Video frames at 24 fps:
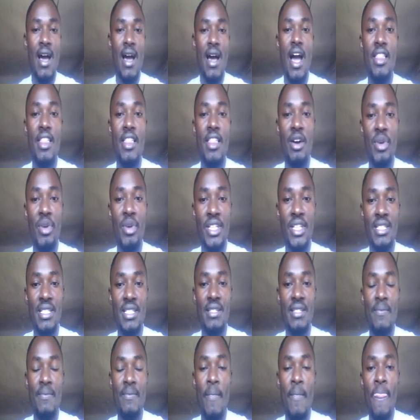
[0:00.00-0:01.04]

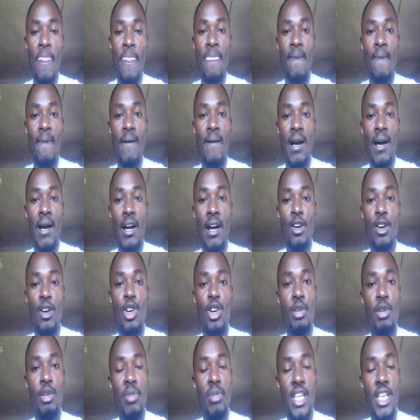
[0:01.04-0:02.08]
Otherwise,
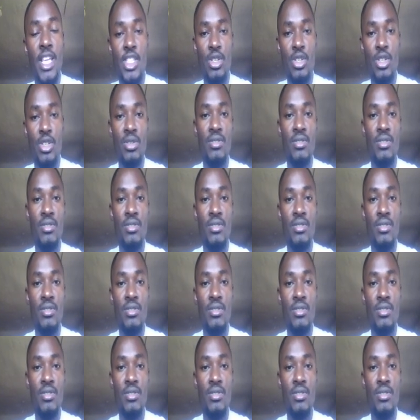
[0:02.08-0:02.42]
God bless you.